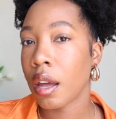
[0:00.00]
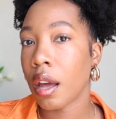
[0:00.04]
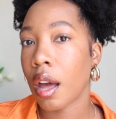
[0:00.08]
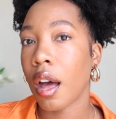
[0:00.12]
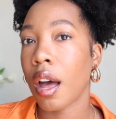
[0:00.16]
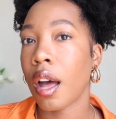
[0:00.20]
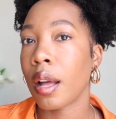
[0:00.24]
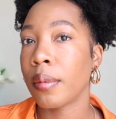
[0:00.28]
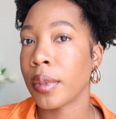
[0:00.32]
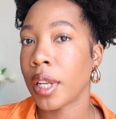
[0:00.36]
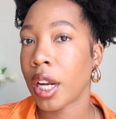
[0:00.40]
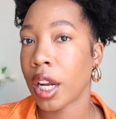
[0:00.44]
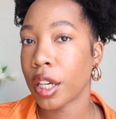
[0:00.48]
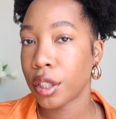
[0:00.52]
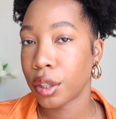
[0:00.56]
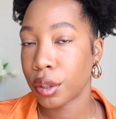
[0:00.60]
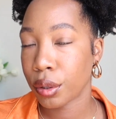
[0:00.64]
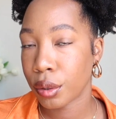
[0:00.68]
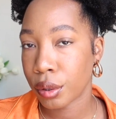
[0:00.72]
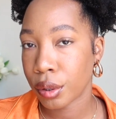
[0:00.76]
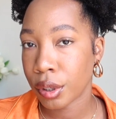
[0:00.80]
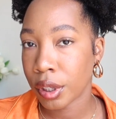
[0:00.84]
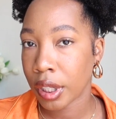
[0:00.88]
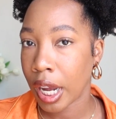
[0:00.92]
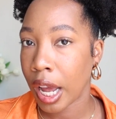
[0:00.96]
that I
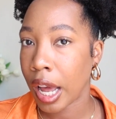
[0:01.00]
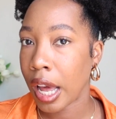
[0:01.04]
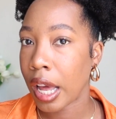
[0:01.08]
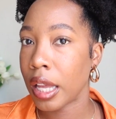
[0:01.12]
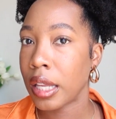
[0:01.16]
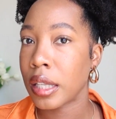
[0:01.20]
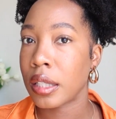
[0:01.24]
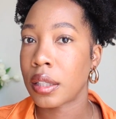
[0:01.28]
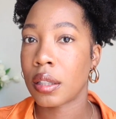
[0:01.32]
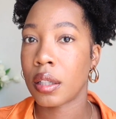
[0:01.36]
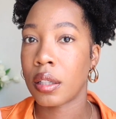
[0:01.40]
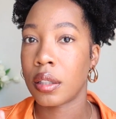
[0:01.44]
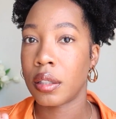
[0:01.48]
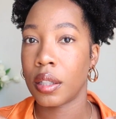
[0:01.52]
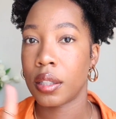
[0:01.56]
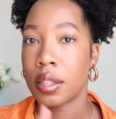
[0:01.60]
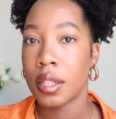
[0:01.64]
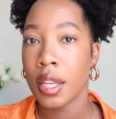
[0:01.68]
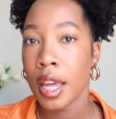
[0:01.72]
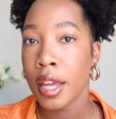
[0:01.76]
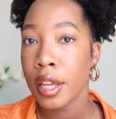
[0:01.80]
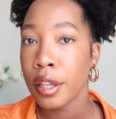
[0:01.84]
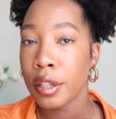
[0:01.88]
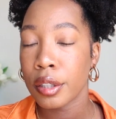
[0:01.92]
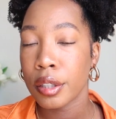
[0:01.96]
showed you guys, the
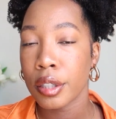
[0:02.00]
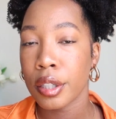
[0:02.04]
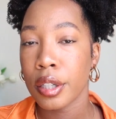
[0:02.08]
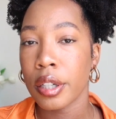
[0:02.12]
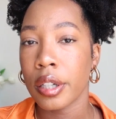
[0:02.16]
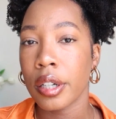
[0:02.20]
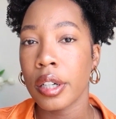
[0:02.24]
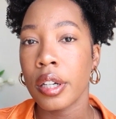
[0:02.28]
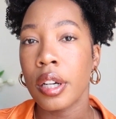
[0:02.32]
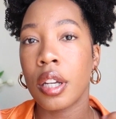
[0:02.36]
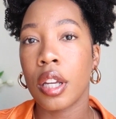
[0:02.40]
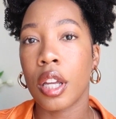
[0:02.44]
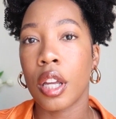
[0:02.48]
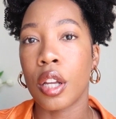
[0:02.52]
Detangler,